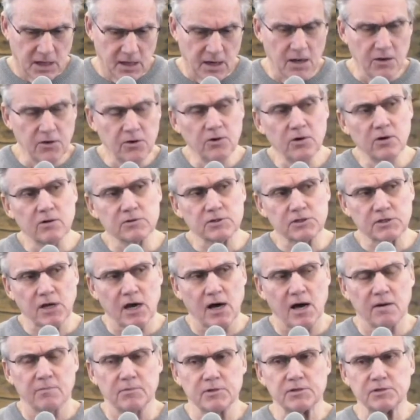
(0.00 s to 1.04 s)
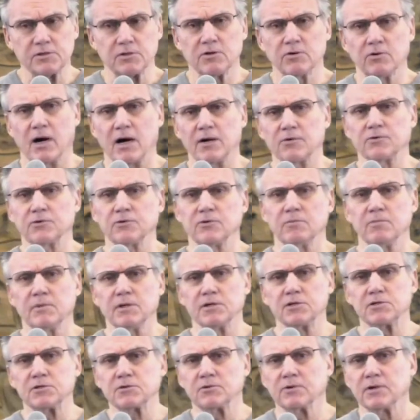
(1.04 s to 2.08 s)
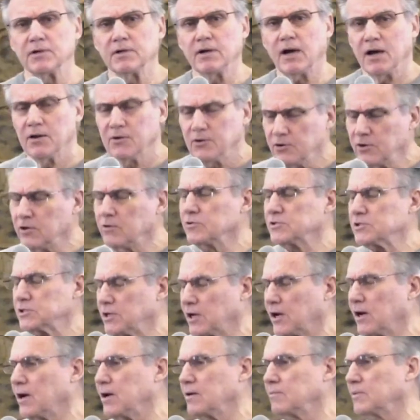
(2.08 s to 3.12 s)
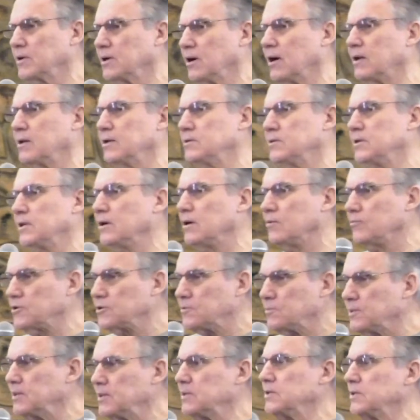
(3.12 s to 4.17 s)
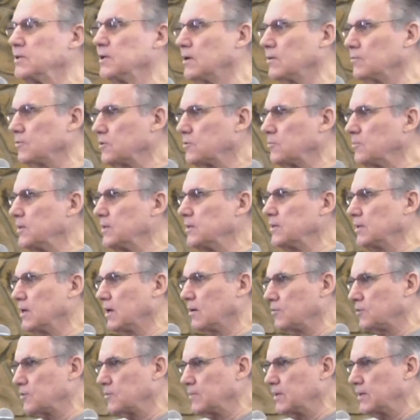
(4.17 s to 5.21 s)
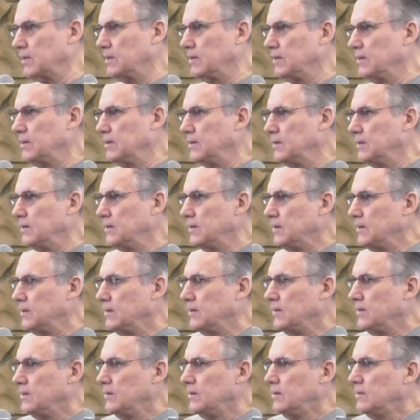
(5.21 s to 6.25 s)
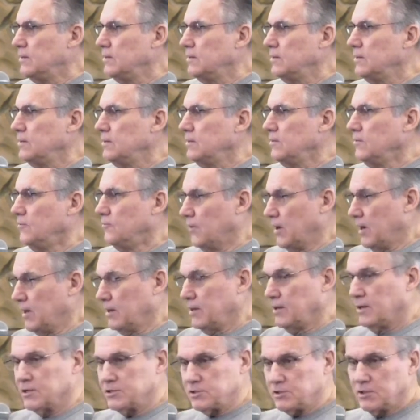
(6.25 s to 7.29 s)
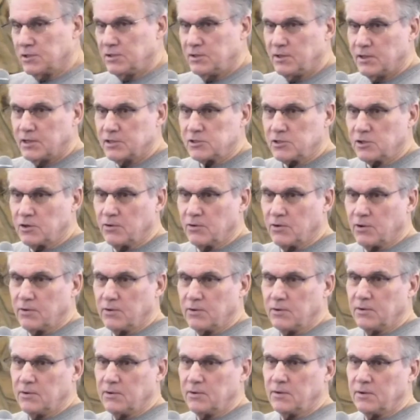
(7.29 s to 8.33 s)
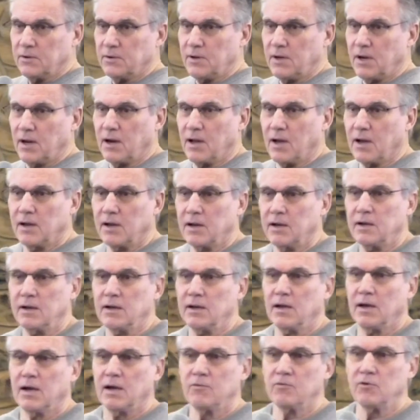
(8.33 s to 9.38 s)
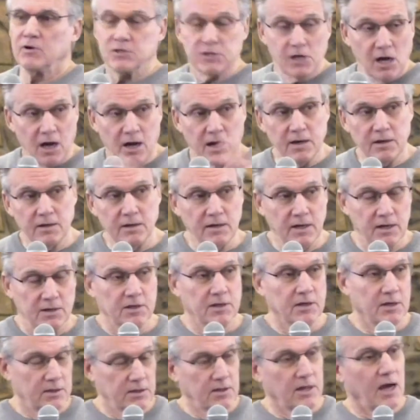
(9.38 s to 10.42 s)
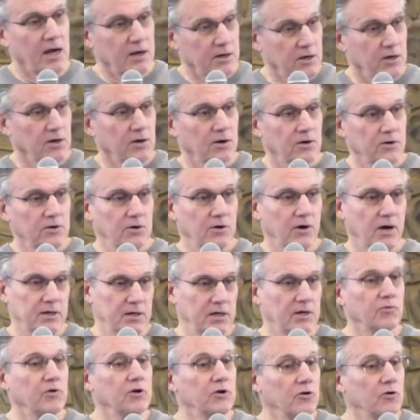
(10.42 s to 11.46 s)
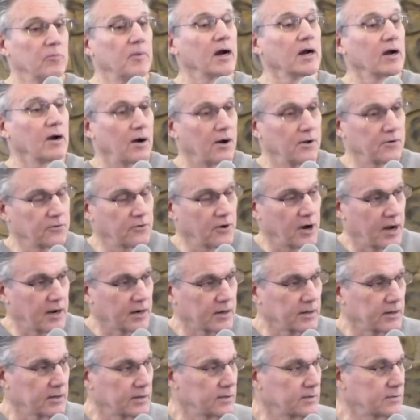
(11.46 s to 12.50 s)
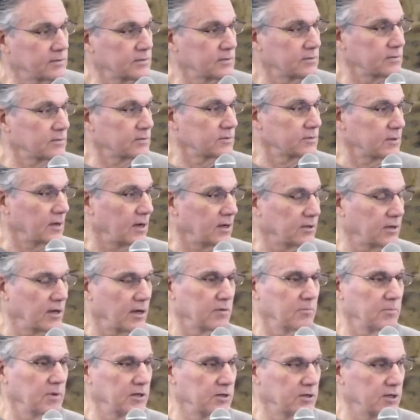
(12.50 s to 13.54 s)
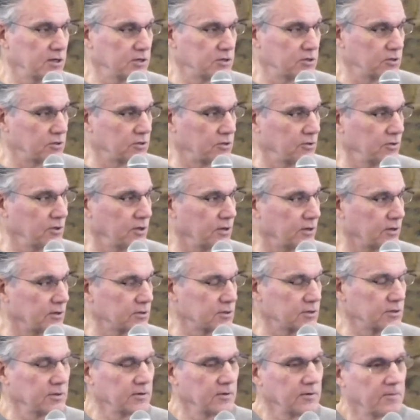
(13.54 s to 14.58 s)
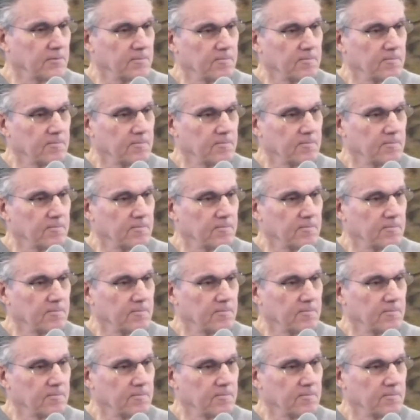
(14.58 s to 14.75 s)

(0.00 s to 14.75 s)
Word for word: And I knew it was time to go out into the ministry. I knew it was time. God had dealt with me and dealt with me and dealt with me. Finally, I said, Yes, Lord. And I, I resigned at the end of that year. You know, I didn't renew my contract. I'd been teaching two years.